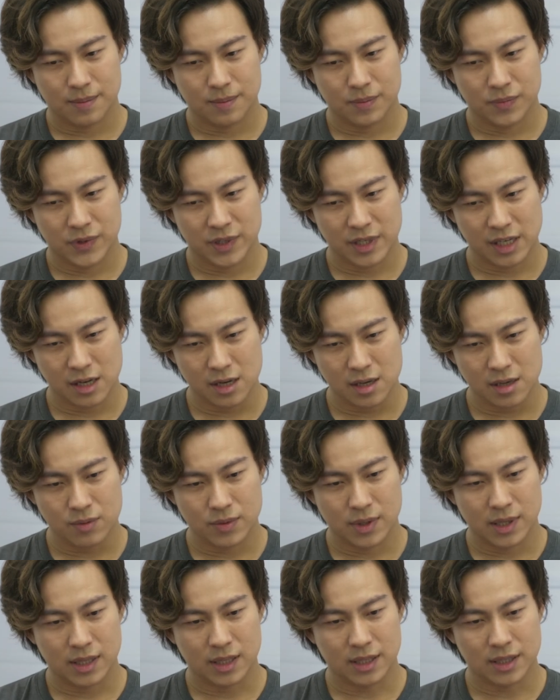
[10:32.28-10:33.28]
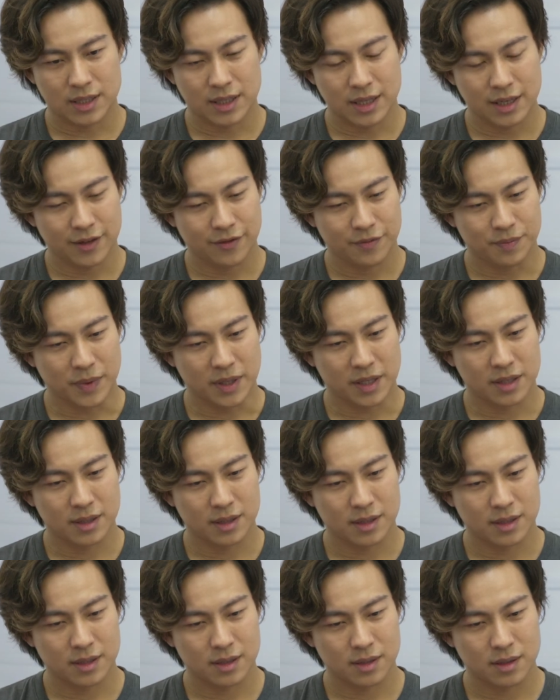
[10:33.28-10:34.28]
Singing one is tough
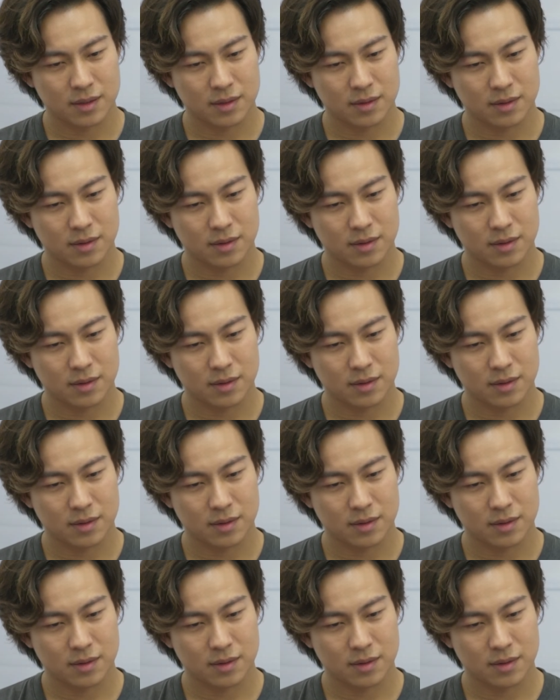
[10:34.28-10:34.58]
because